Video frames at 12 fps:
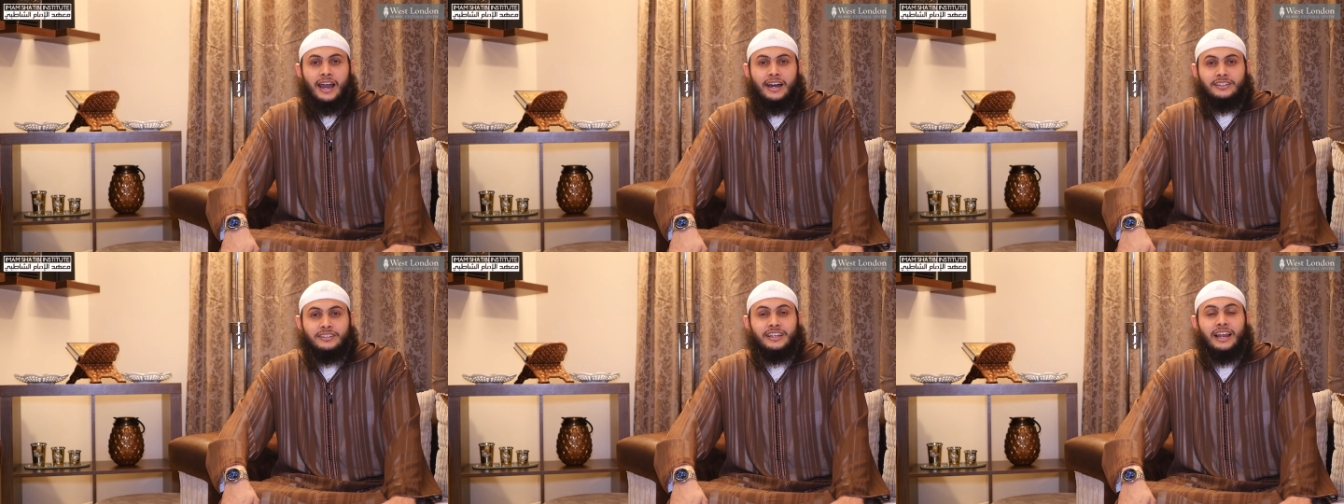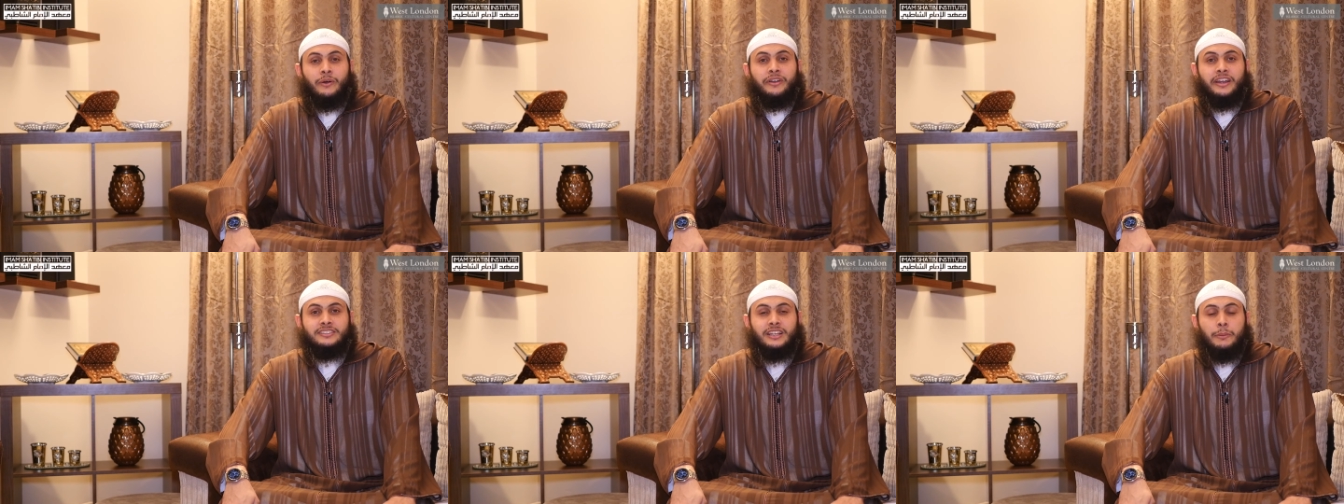And until our
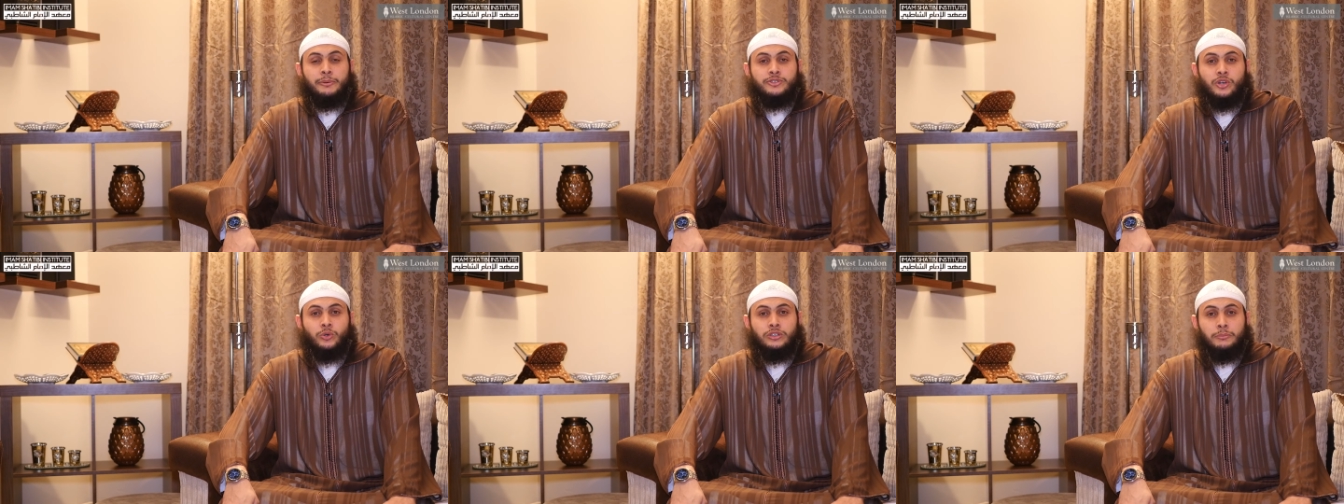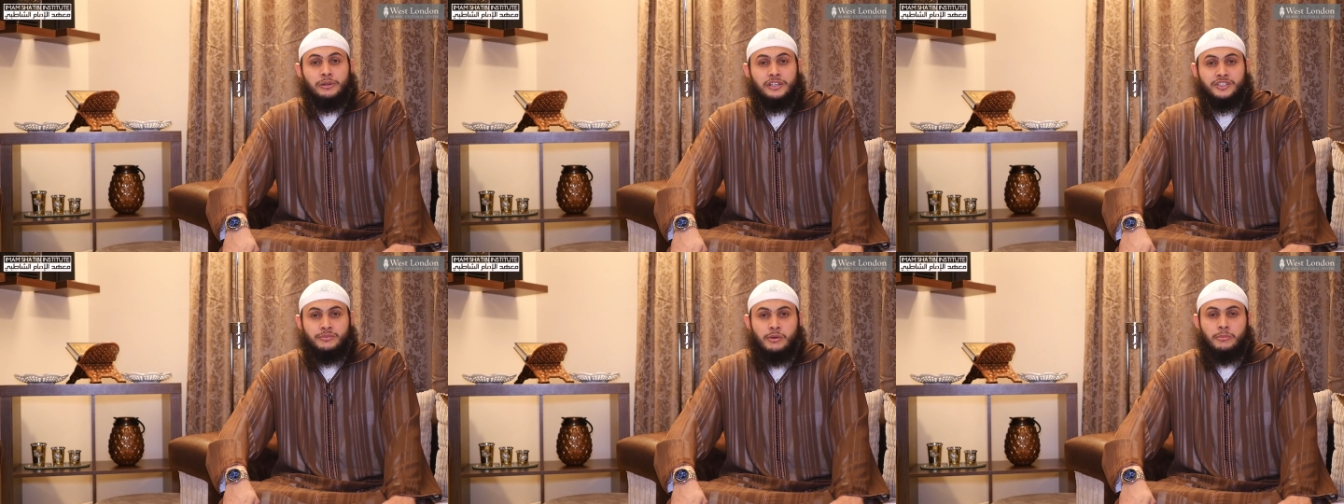next episode,
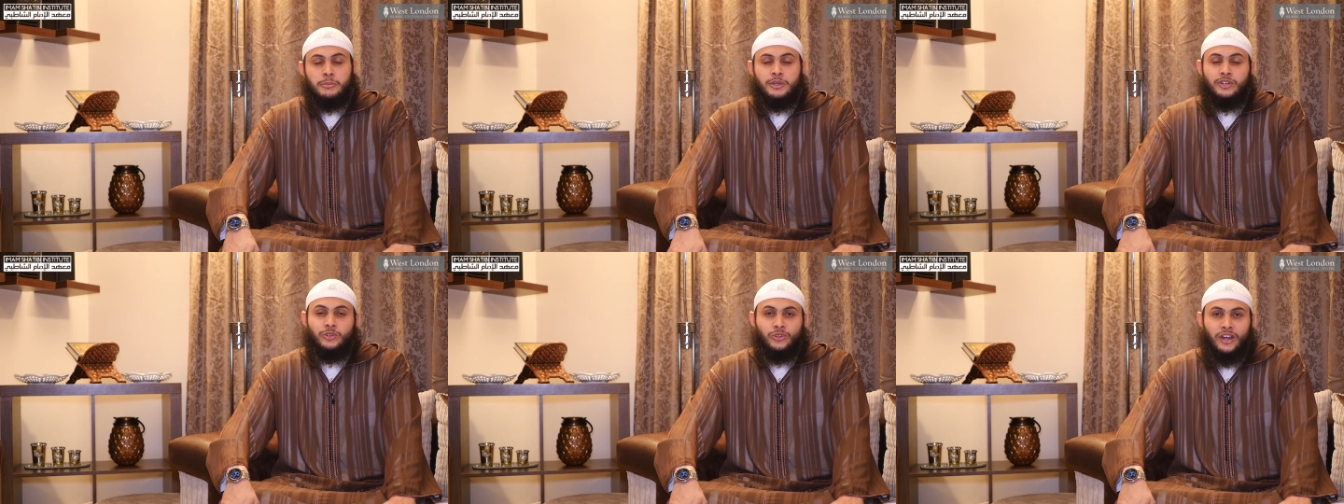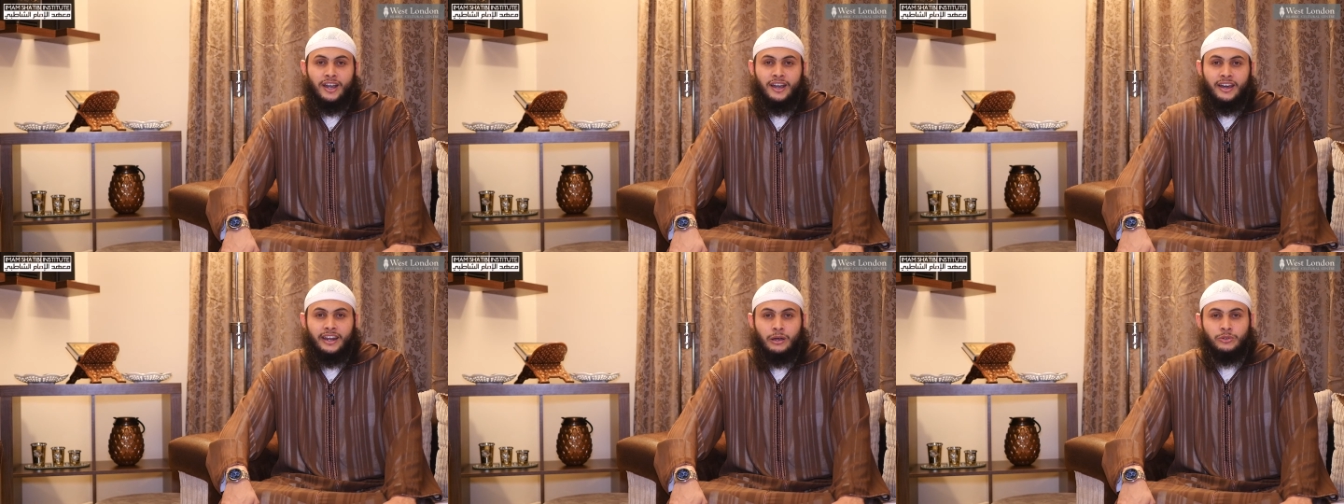please remember me in your
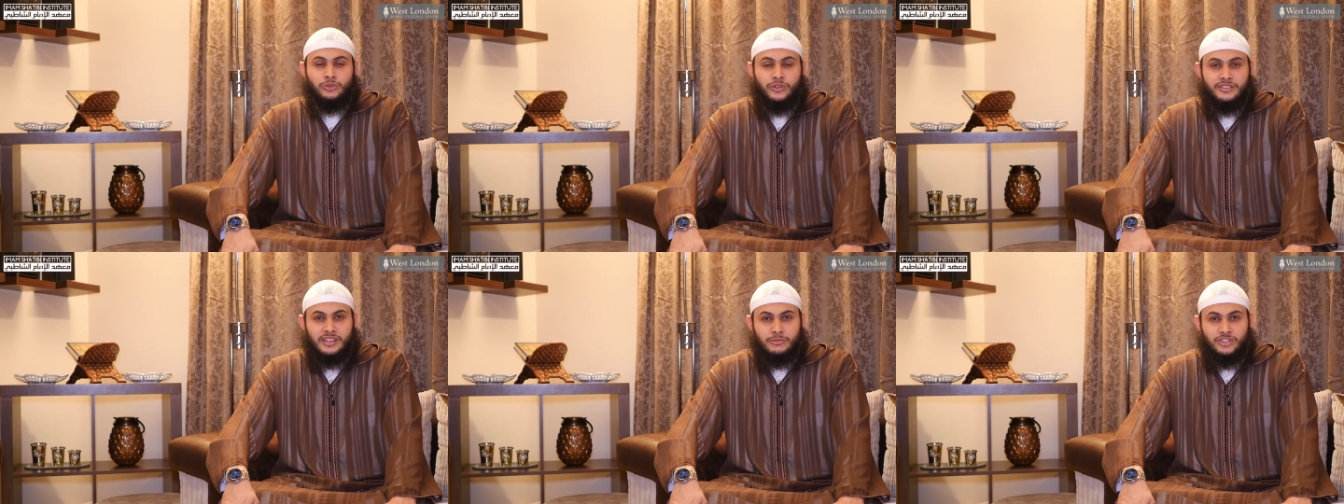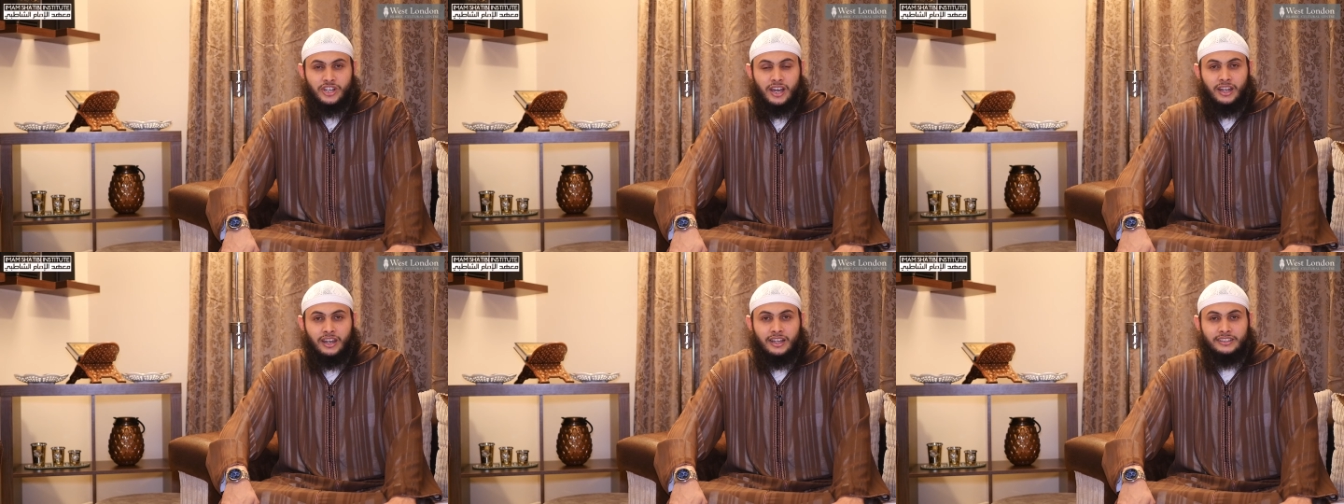dua, and I will do the same,
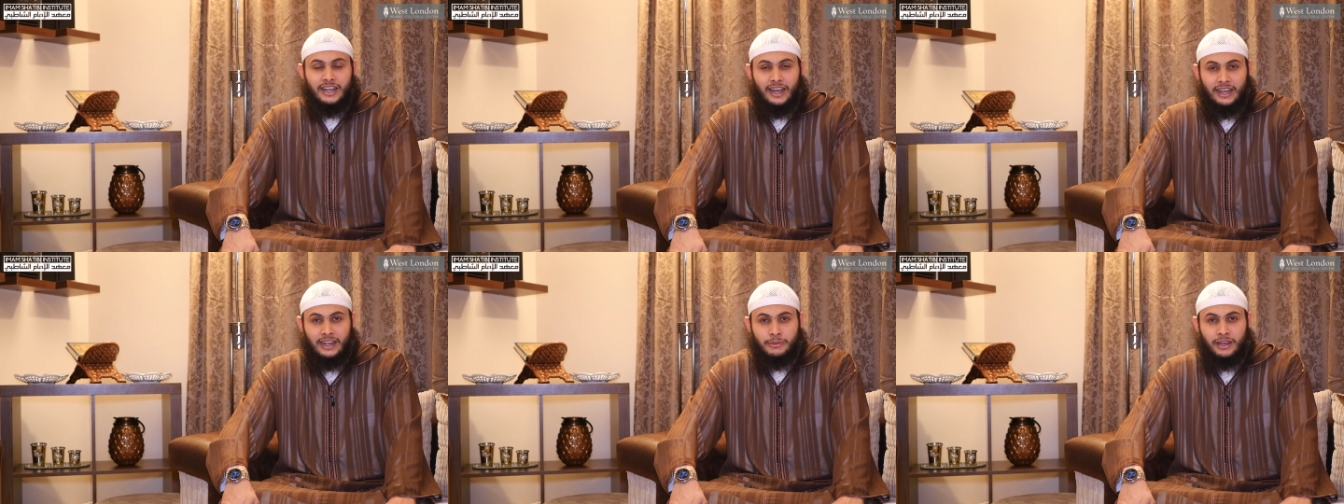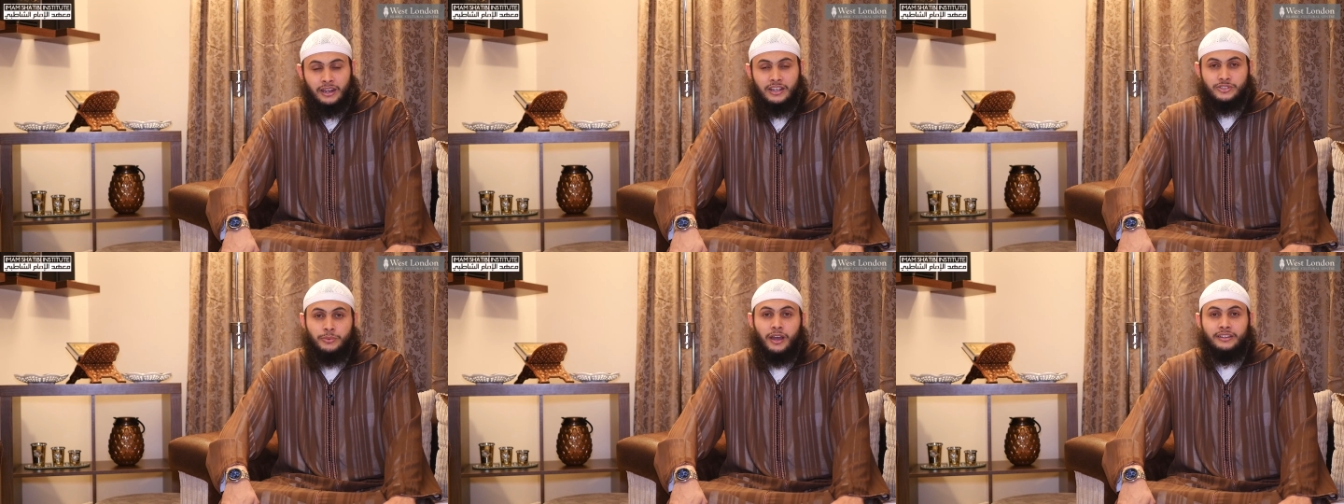inshaAllah ta'ala. May
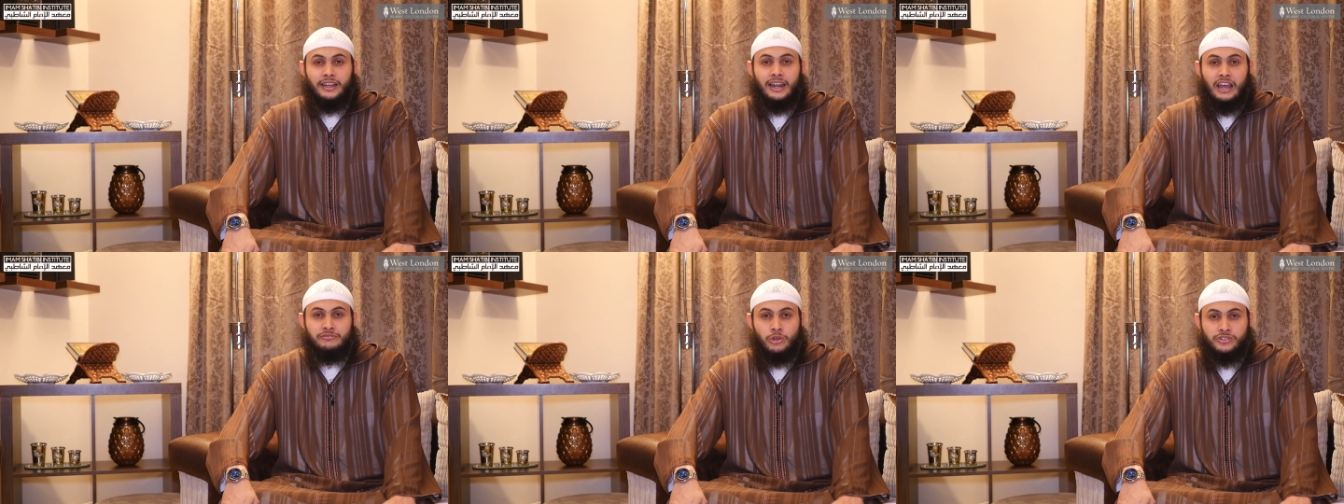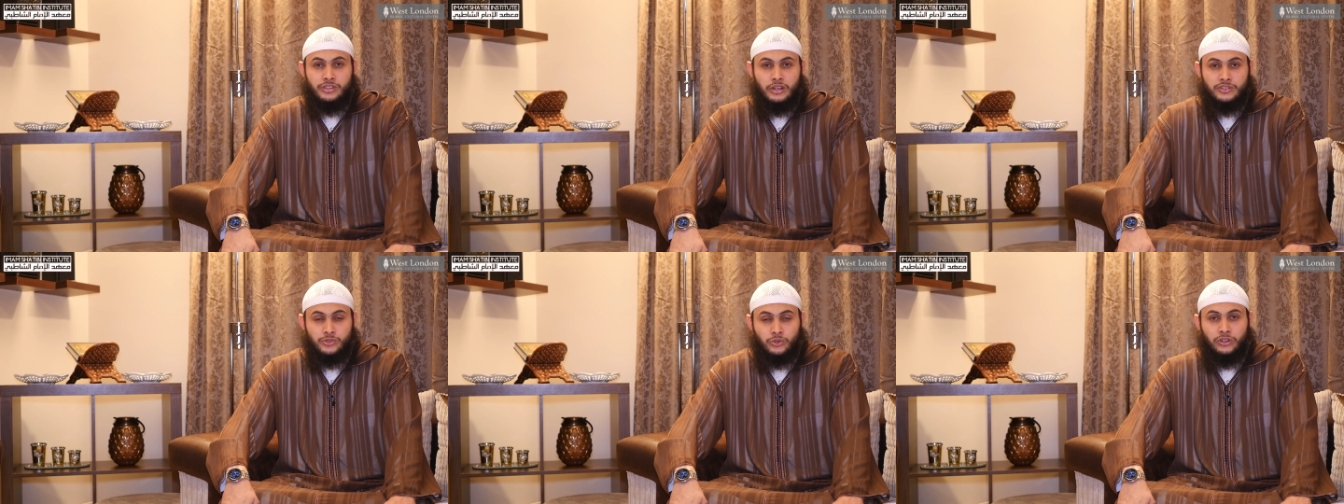Allah subhanahu wa ta'ala have mercy
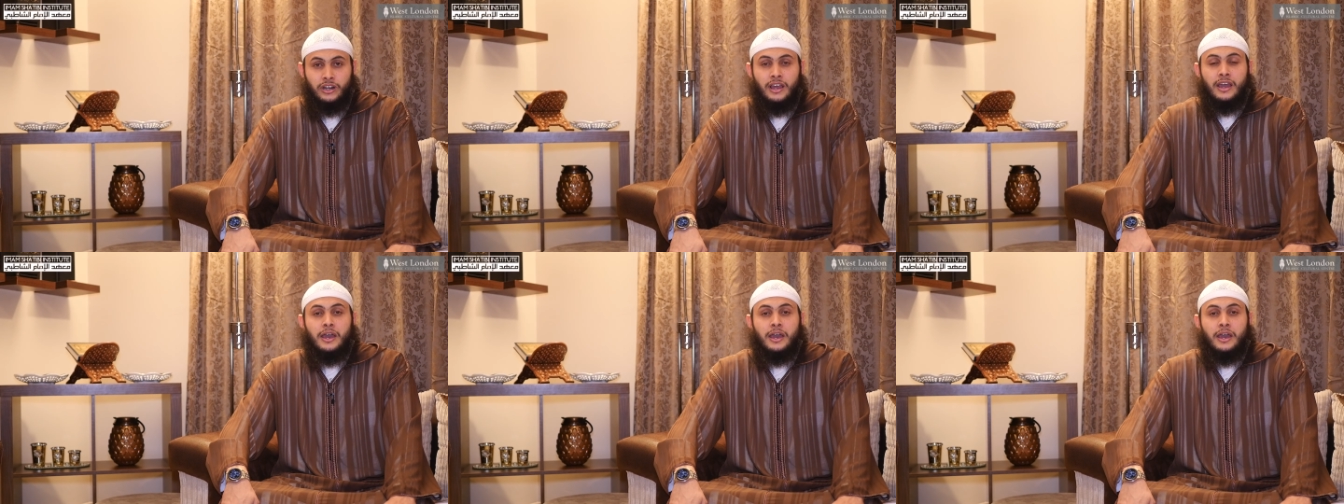on us all.